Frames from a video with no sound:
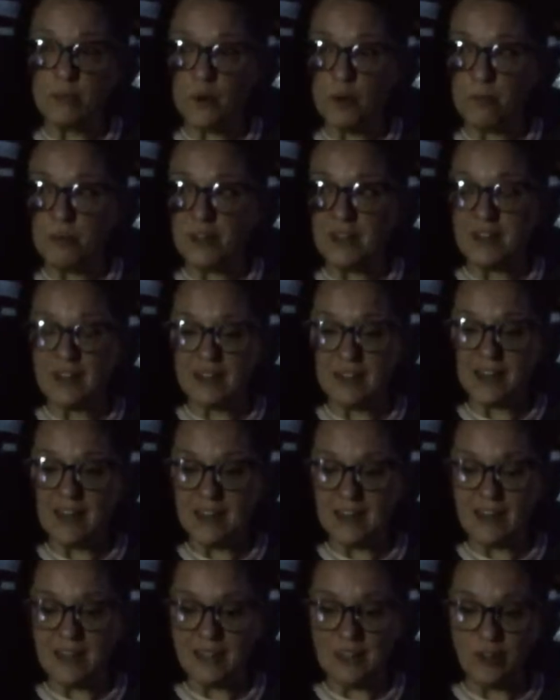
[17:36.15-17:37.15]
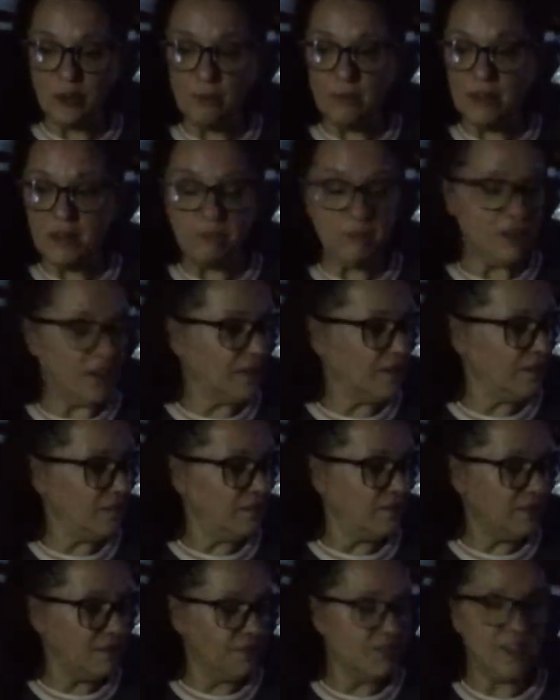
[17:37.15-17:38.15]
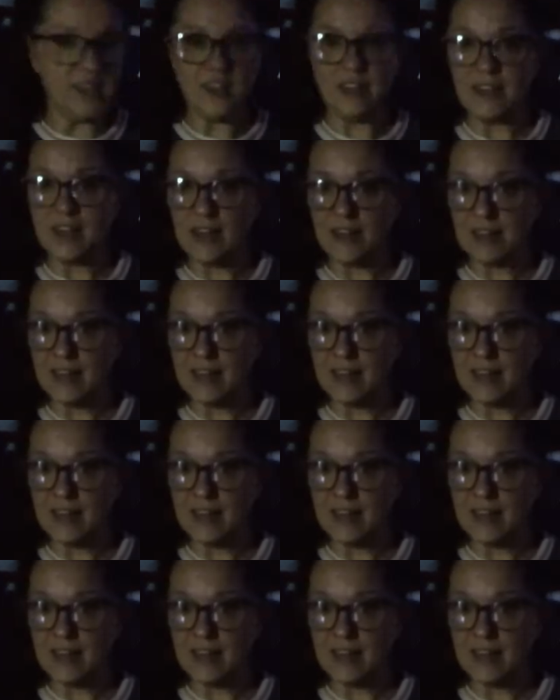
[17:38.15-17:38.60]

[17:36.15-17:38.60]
open like a little bit because of the